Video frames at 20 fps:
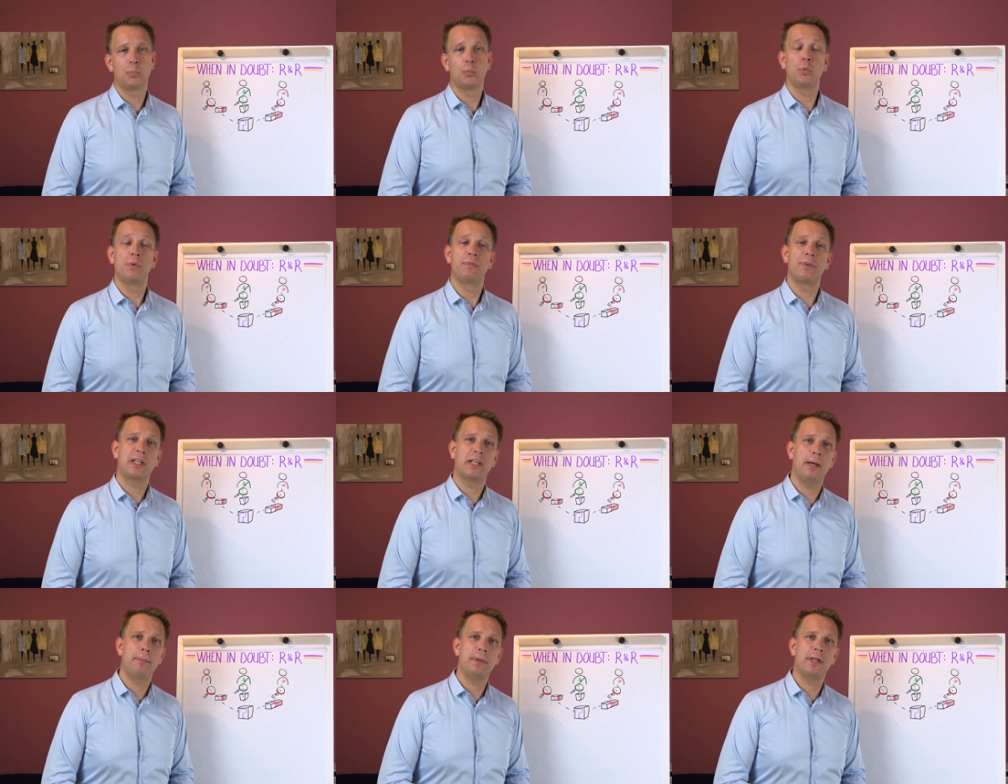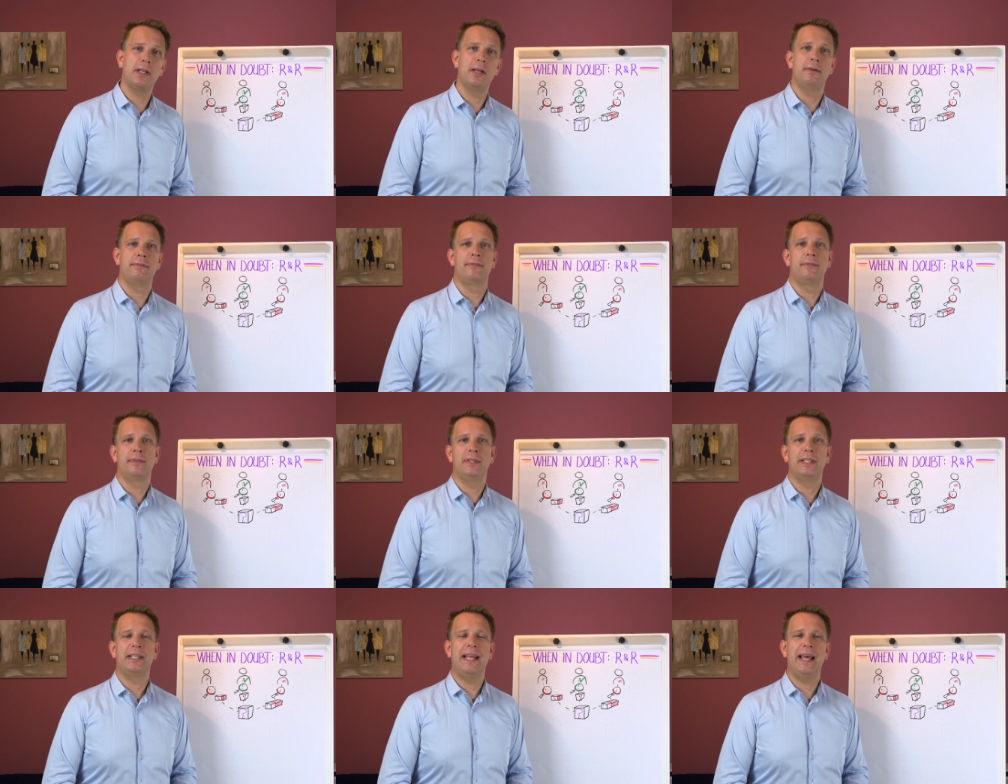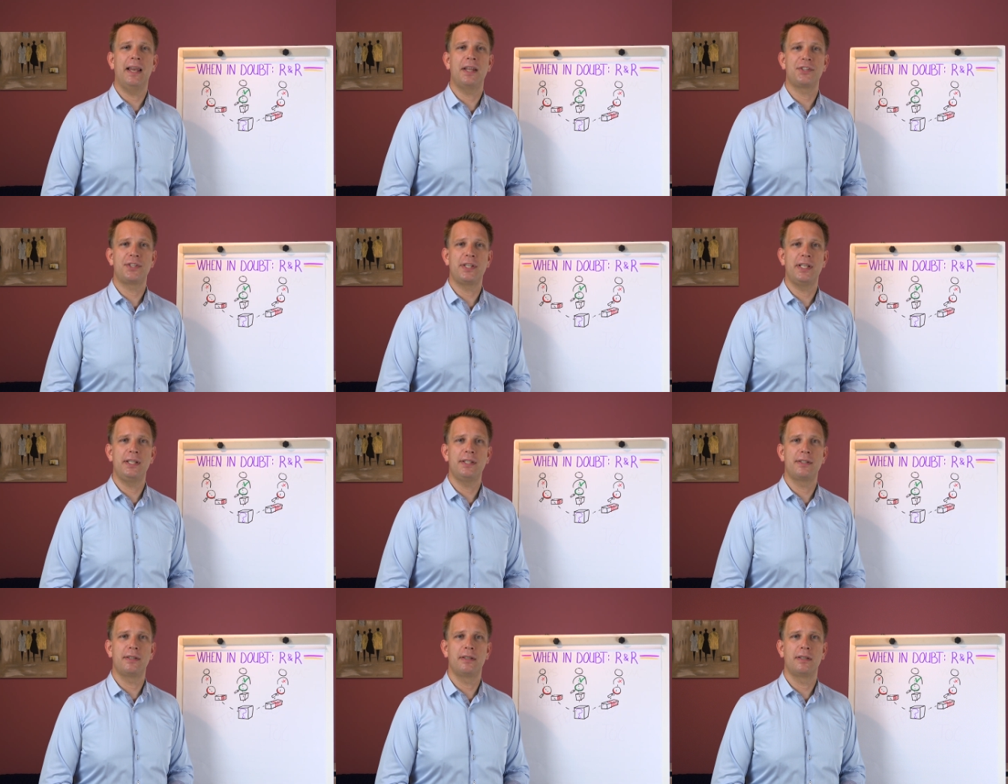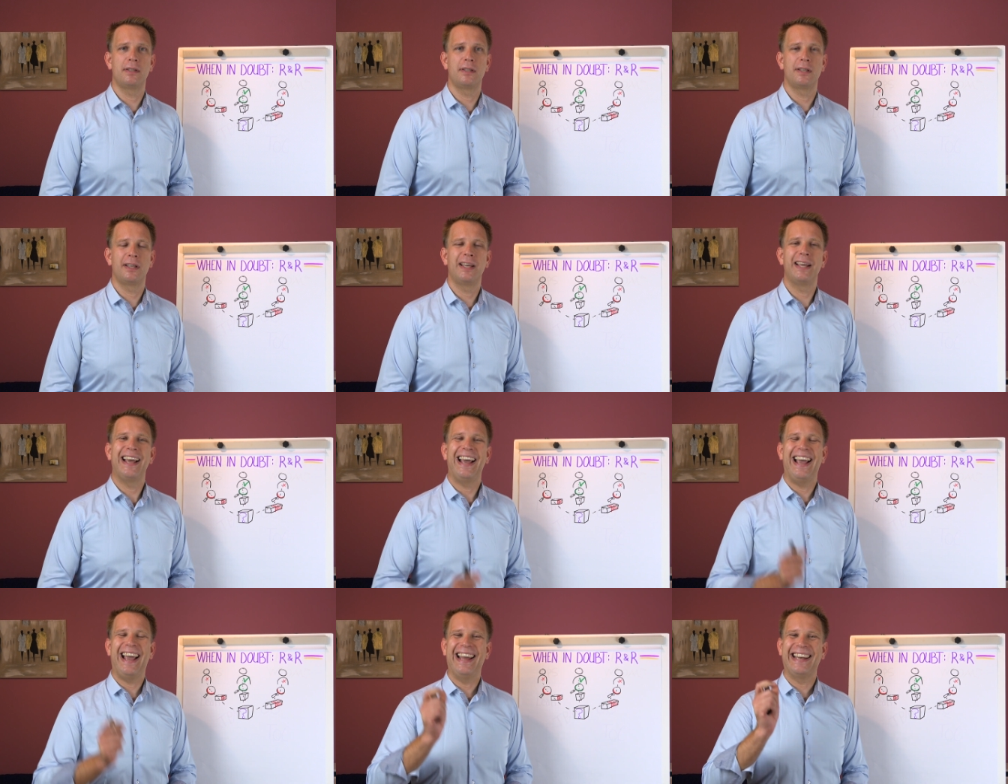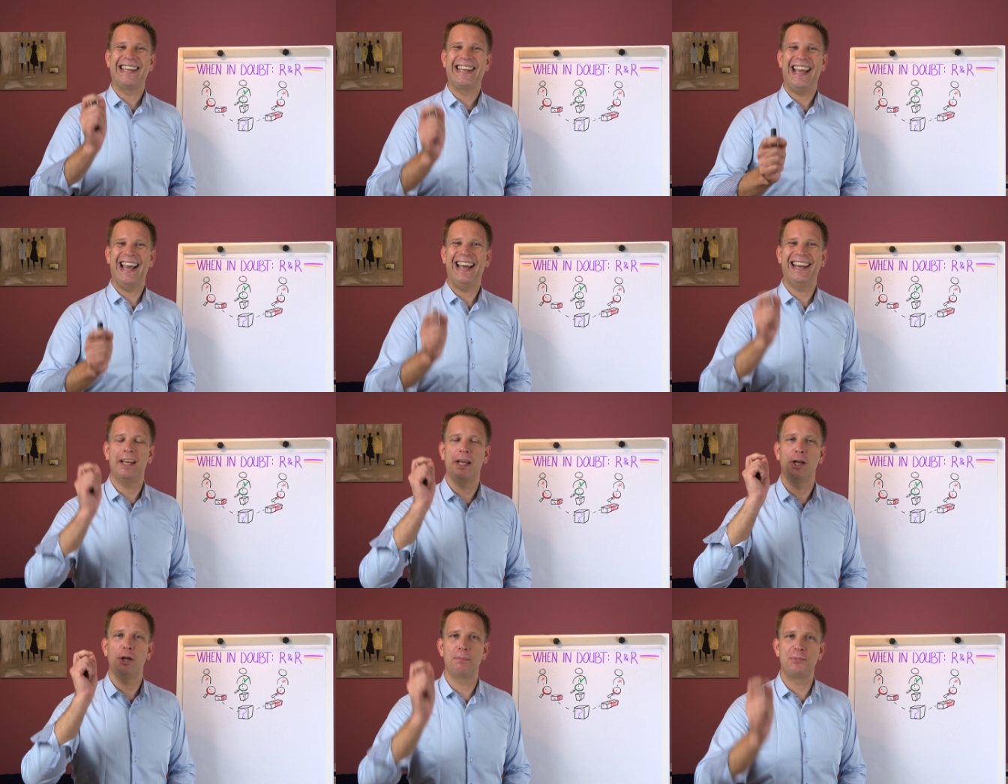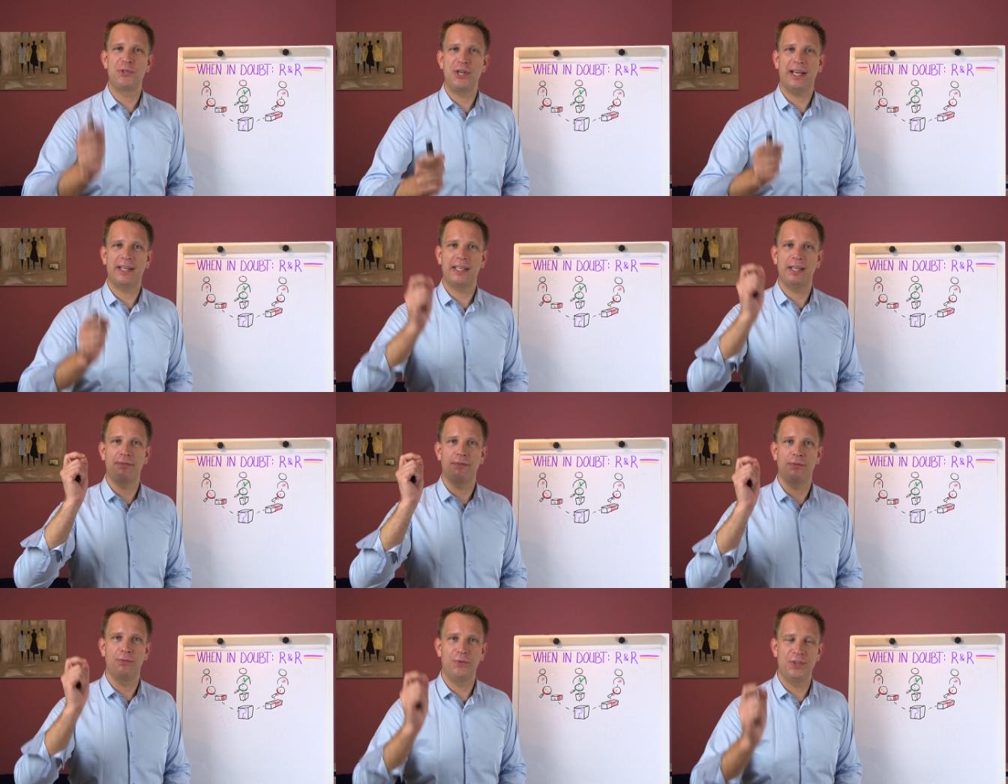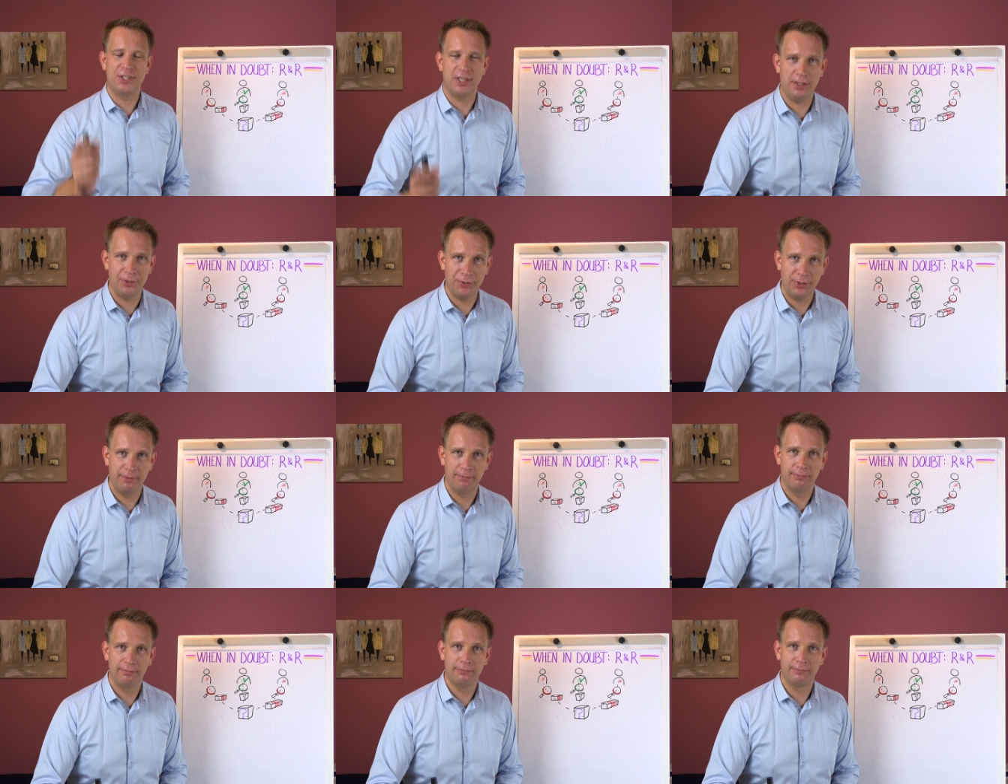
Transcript: with a couple of analyses and get an objective result?